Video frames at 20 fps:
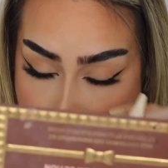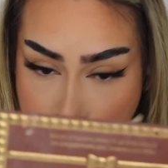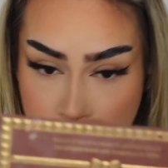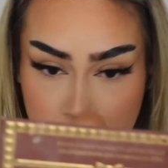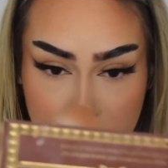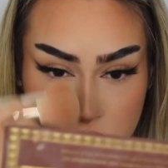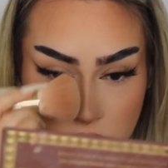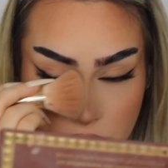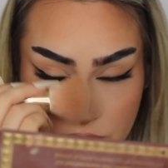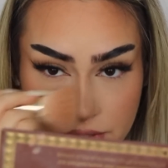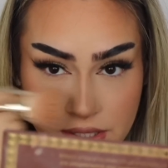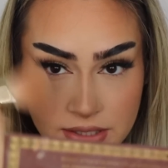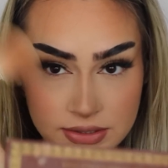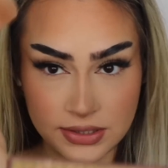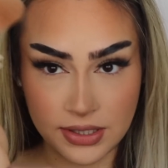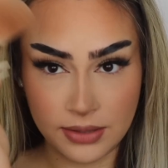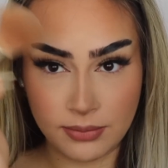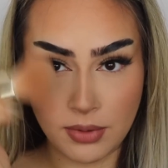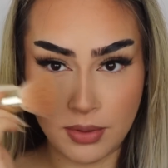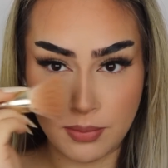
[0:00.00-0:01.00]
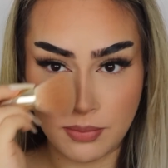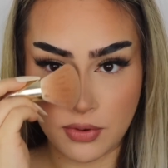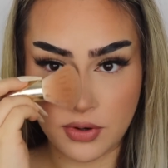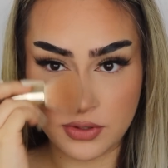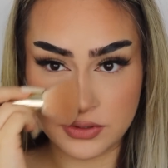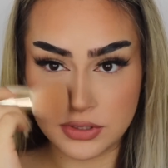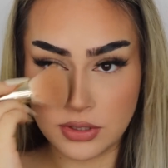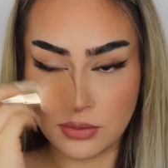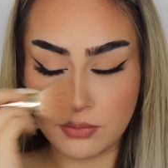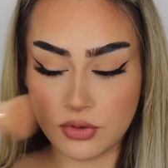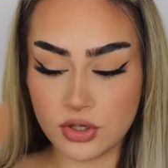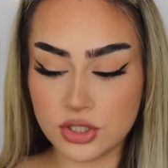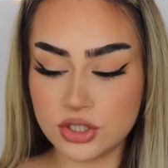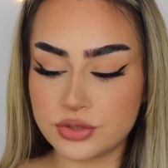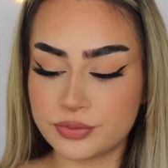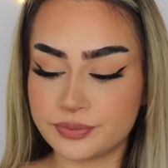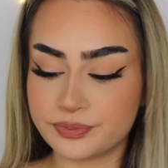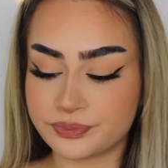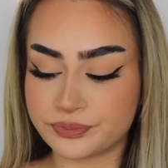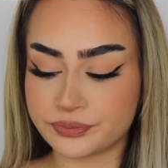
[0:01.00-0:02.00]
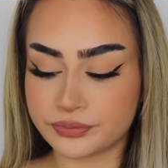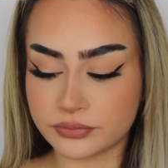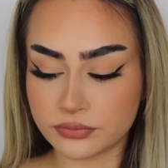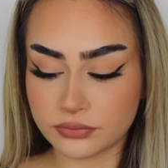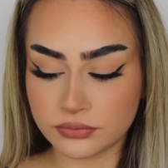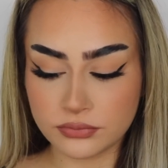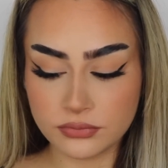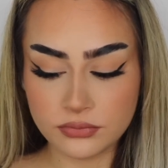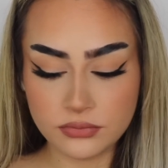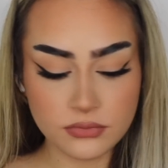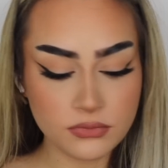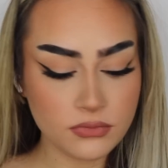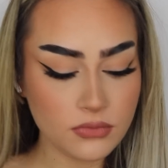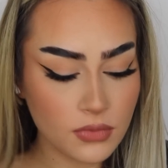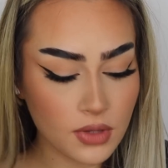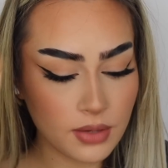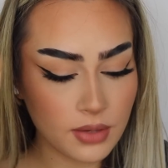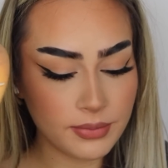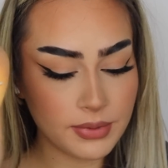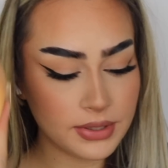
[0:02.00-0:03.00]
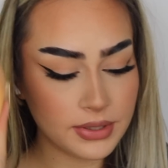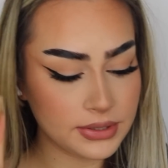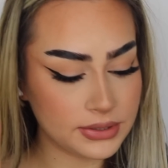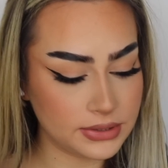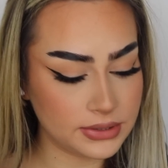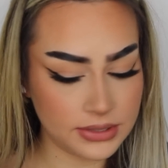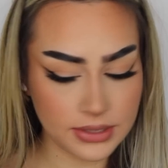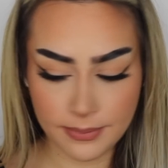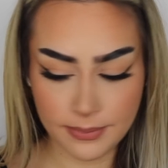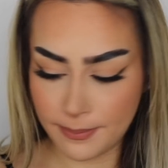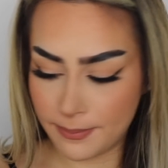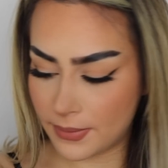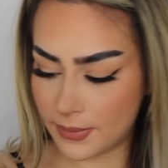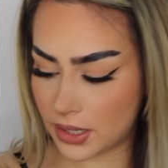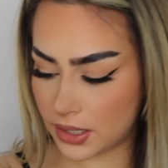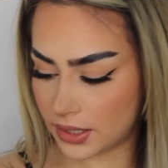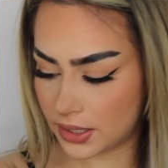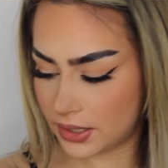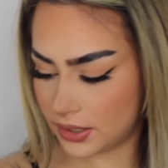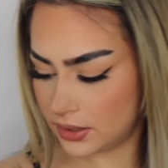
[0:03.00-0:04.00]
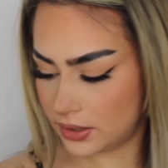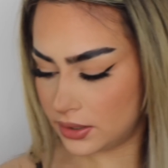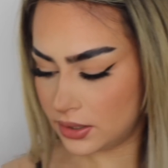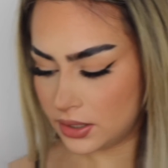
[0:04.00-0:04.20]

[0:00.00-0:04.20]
So that's like my bronzing brush. And I dip my